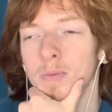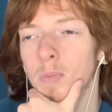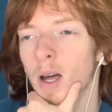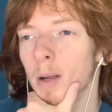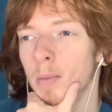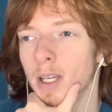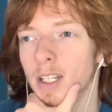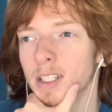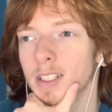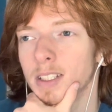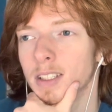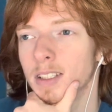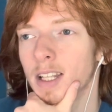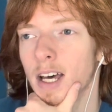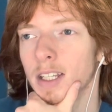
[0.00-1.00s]
but I mean, it's
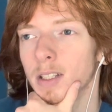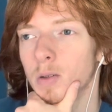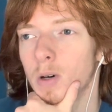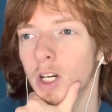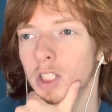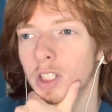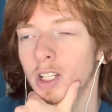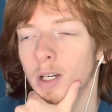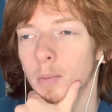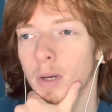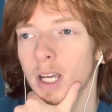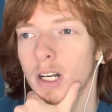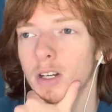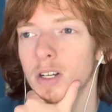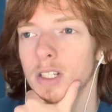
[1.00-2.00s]
not the Washington
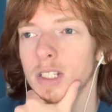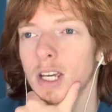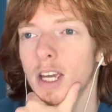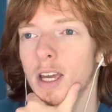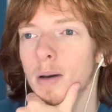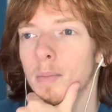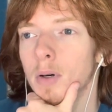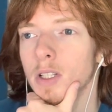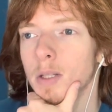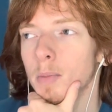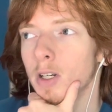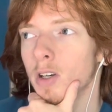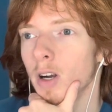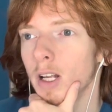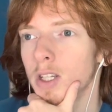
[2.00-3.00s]
Commanders put them
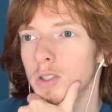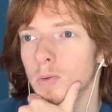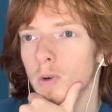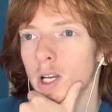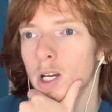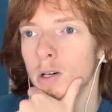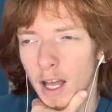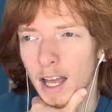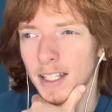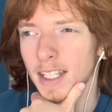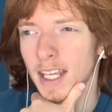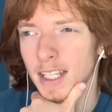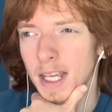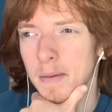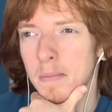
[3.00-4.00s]
in gray as well. I
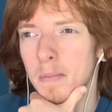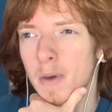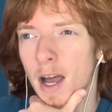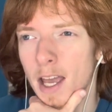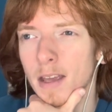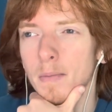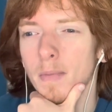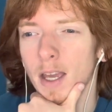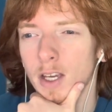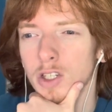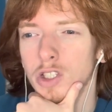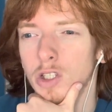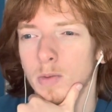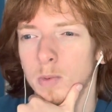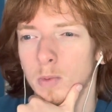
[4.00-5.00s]
think they might make a
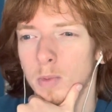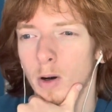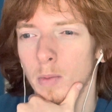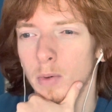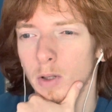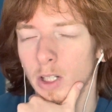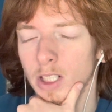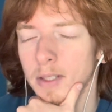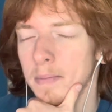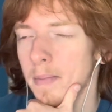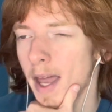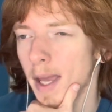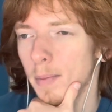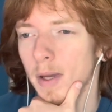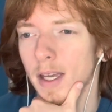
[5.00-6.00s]
Super Bowl push,
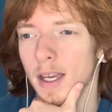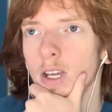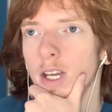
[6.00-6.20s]
maybe.